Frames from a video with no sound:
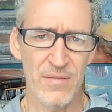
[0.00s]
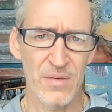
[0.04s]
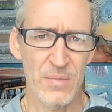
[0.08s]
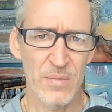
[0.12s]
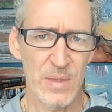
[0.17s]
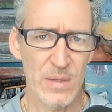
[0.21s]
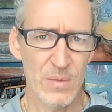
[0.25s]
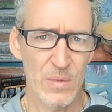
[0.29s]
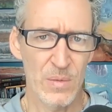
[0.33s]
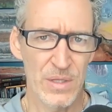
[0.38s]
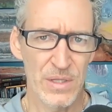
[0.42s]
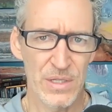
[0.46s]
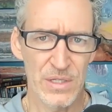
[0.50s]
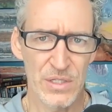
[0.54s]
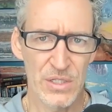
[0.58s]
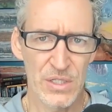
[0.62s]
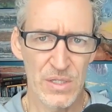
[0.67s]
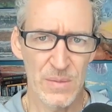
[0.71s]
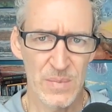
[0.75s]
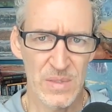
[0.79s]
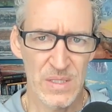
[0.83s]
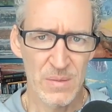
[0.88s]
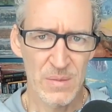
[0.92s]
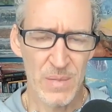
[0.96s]
don't have to be the one that
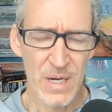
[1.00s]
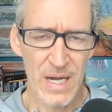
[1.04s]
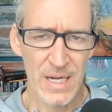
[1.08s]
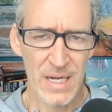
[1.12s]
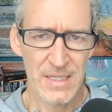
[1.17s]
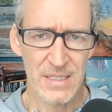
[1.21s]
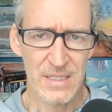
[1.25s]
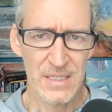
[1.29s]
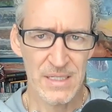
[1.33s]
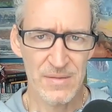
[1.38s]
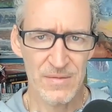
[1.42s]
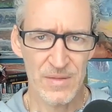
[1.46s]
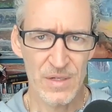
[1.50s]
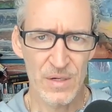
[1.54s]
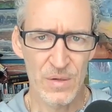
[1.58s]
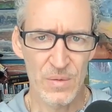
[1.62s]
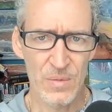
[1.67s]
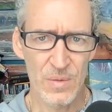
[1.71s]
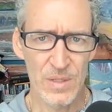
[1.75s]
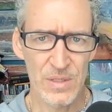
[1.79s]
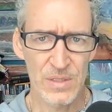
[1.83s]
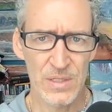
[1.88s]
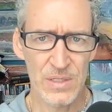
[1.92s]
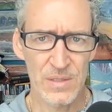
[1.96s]
ships the boxes if you
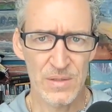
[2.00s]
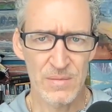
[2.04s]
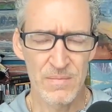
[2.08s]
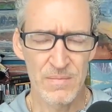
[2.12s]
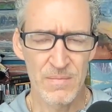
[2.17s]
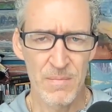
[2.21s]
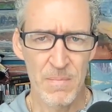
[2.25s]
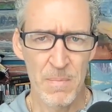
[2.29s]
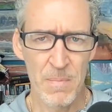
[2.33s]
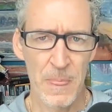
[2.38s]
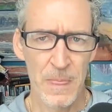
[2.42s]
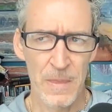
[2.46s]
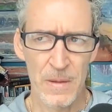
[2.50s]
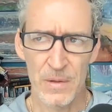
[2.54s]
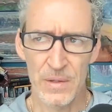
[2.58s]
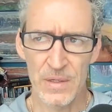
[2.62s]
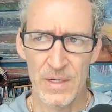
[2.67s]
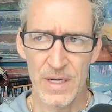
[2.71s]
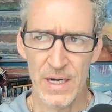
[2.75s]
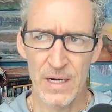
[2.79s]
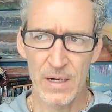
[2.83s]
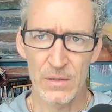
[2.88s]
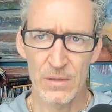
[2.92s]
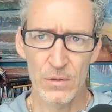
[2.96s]
don't want to. You
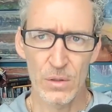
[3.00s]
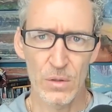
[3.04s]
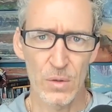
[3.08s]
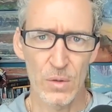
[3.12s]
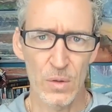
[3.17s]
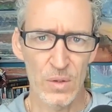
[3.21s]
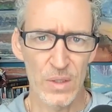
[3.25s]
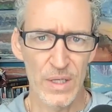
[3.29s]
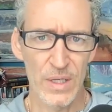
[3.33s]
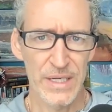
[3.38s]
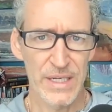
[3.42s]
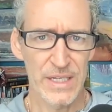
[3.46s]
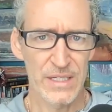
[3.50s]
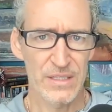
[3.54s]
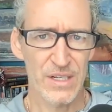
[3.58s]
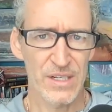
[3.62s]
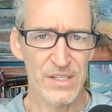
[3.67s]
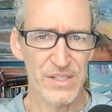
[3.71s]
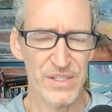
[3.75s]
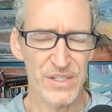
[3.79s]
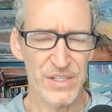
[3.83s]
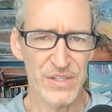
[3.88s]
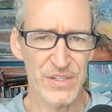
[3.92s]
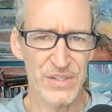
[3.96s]
can hire a little old lady
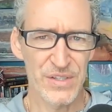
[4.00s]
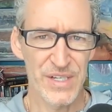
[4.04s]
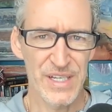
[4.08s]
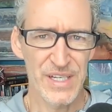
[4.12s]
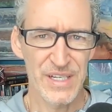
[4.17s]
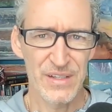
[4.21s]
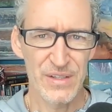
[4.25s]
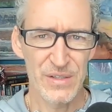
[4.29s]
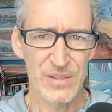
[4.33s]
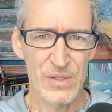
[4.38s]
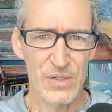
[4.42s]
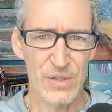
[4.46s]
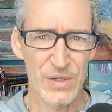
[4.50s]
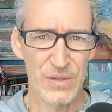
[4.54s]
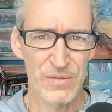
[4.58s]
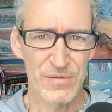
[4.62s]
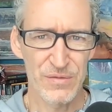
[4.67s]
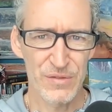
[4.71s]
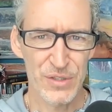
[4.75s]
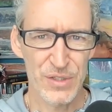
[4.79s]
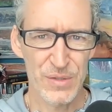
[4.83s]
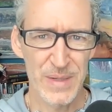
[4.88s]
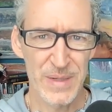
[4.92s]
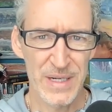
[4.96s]
across the street who's
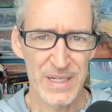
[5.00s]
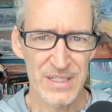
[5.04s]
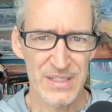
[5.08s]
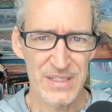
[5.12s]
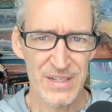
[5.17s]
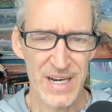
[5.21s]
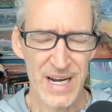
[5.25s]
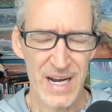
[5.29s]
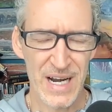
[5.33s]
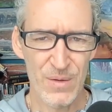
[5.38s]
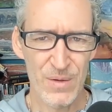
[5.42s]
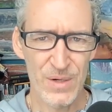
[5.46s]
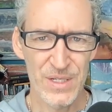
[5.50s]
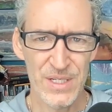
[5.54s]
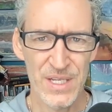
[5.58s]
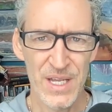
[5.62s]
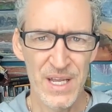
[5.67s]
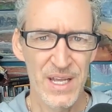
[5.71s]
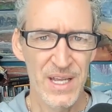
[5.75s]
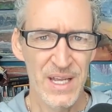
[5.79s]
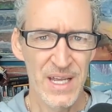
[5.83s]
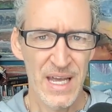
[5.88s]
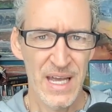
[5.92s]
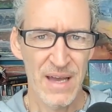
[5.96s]
looking for some extra hours,
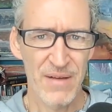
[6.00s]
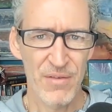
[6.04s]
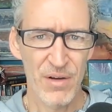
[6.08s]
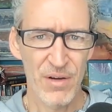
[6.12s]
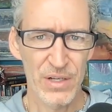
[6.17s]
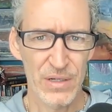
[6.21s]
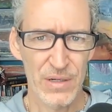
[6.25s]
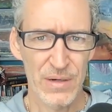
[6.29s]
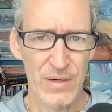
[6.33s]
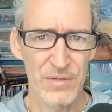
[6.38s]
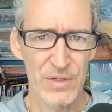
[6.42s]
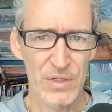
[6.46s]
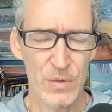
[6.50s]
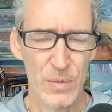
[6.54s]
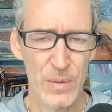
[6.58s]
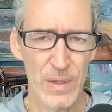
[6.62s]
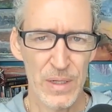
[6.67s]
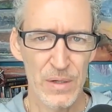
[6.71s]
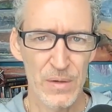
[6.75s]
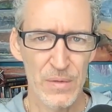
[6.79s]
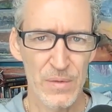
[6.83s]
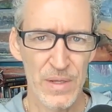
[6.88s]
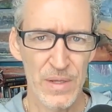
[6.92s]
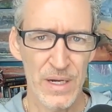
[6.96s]
have all your
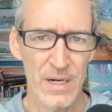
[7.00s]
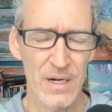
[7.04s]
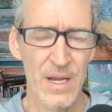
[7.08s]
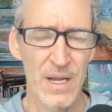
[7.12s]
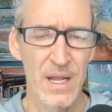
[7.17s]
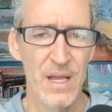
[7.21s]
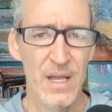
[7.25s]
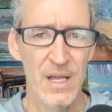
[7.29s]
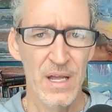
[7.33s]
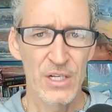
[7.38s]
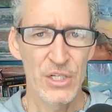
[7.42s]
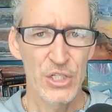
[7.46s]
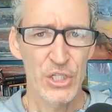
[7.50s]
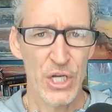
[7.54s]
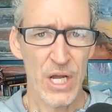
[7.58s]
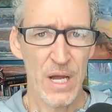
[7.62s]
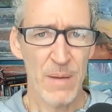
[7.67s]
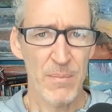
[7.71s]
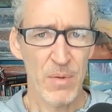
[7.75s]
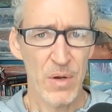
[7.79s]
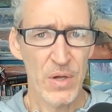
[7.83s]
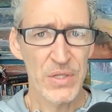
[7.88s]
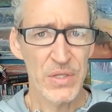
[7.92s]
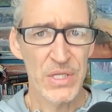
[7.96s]
inventory go there,
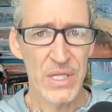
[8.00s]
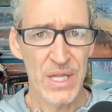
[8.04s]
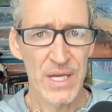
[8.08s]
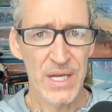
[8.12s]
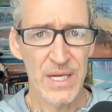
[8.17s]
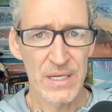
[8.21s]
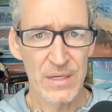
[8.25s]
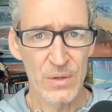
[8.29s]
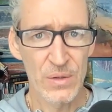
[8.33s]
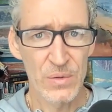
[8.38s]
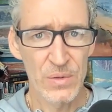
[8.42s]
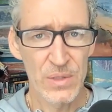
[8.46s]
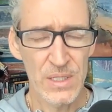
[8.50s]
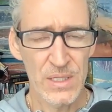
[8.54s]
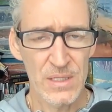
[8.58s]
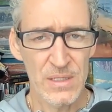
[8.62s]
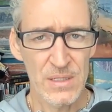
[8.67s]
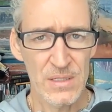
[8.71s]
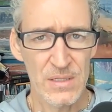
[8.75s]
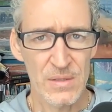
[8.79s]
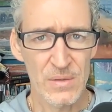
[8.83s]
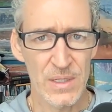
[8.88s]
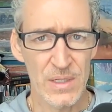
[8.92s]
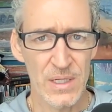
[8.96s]
shop online
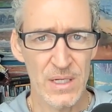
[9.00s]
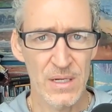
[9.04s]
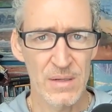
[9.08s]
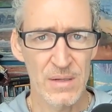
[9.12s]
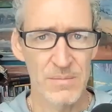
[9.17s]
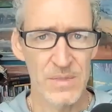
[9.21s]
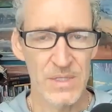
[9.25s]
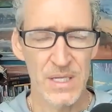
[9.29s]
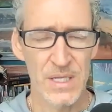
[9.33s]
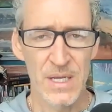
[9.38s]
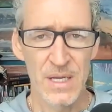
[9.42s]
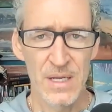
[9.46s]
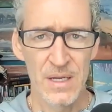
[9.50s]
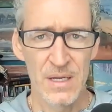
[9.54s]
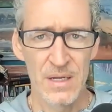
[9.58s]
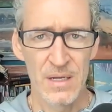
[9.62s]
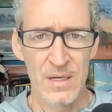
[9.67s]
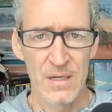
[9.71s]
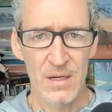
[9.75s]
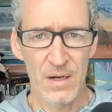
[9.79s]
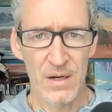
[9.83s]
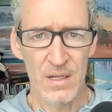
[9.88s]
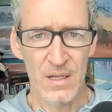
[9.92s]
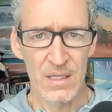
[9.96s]
only. So it comes
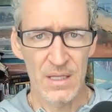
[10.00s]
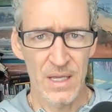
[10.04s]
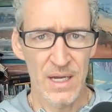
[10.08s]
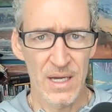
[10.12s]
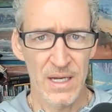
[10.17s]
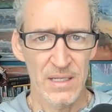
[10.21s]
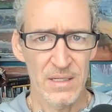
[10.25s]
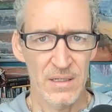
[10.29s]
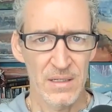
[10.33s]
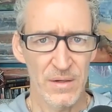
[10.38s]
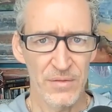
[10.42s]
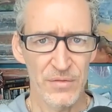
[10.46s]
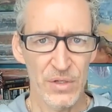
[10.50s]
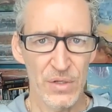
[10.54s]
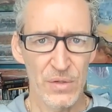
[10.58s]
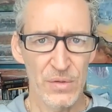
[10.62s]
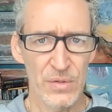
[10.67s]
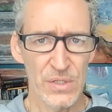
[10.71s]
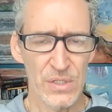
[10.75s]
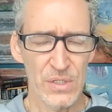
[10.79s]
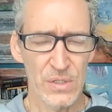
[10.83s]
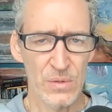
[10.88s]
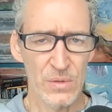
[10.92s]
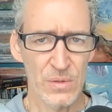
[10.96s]
online. You don't have to
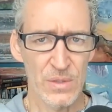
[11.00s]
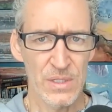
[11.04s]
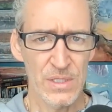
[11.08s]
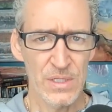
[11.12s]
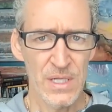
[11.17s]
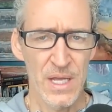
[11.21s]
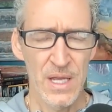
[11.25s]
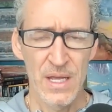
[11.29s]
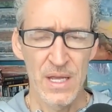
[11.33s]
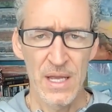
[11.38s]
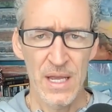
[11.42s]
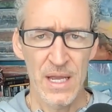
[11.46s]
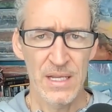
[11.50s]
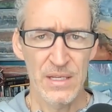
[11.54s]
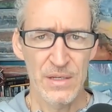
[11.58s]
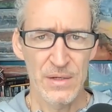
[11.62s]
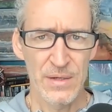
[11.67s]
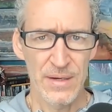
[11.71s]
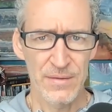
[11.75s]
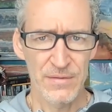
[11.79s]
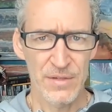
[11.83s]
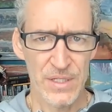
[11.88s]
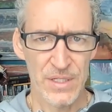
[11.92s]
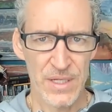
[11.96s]
go to stores and
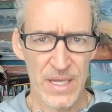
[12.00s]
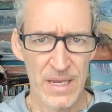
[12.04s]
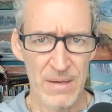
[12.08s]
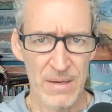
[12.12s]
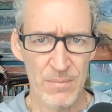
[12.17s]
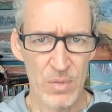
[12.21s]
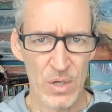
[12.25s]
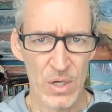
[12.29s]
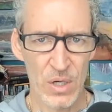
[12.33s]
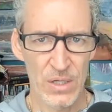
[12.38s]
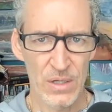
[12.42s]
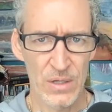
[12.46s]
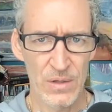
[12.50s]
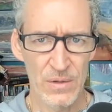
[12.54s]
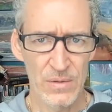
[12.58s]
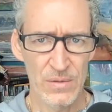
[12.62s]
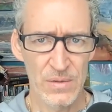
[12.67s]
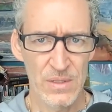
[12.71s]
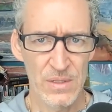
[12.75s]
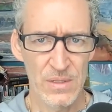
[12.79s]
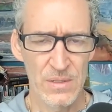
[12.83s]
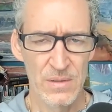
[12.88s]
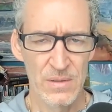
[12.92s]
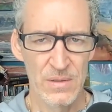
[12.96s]
you never scan
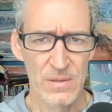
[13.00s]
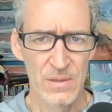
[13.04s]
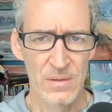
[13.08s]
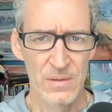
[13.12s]
barcodes